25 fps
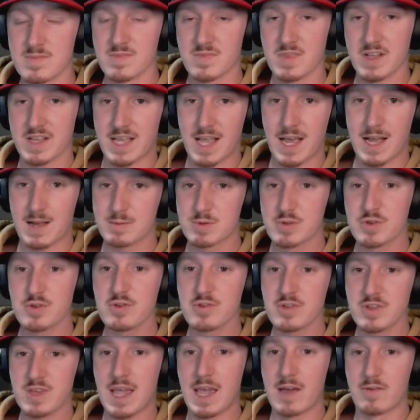Like,
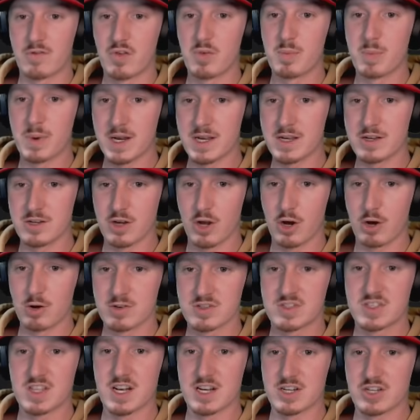absolutely everybody
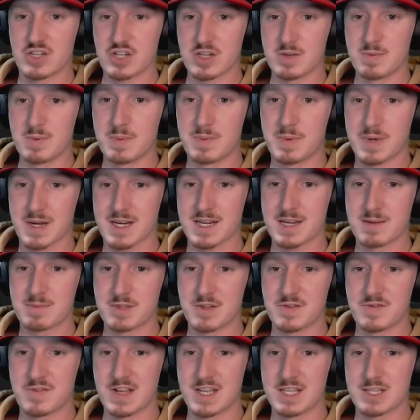knows that I should be picking up
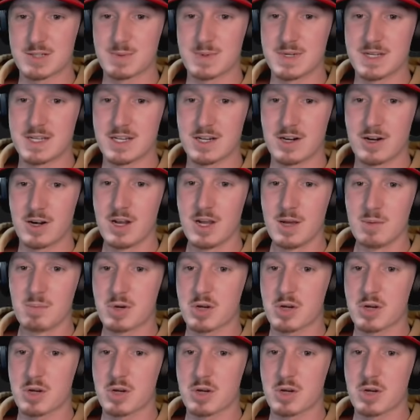defensemen here,